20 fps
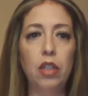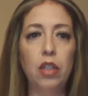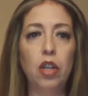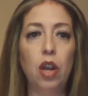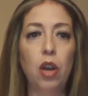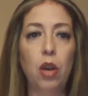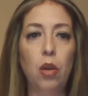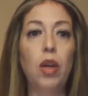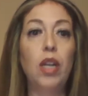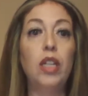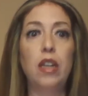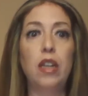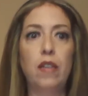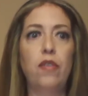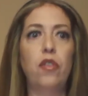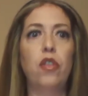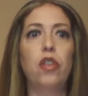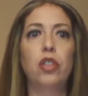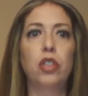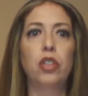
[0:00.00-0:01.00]
a
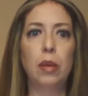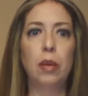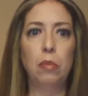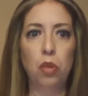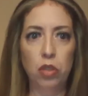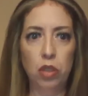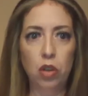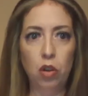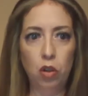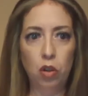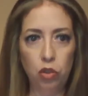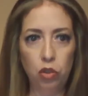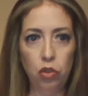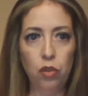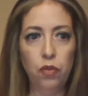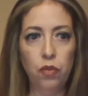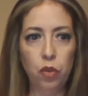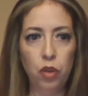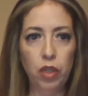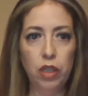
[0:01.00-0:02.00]
diverse and
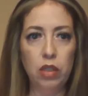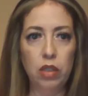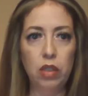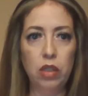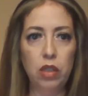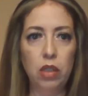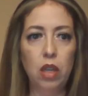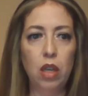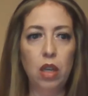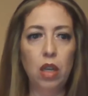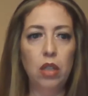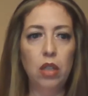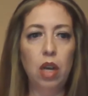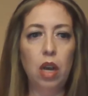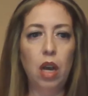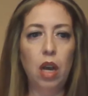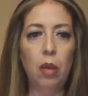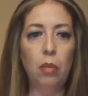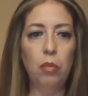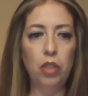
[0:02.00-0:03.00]
multicultural voice,
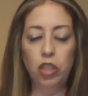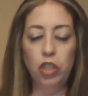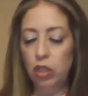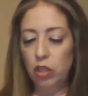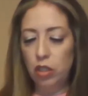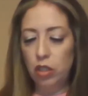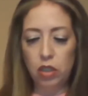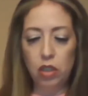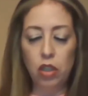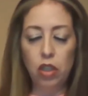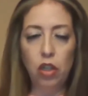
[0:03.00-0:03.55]
which is,